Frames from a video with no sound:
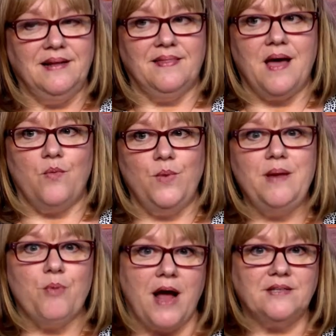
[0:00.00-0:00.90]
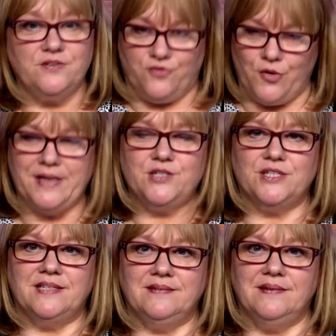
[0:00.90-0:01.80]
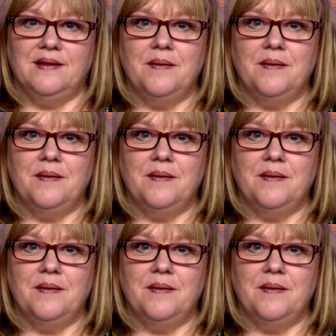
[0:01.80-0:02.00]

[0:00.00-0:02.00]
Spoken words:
that we brought to fruition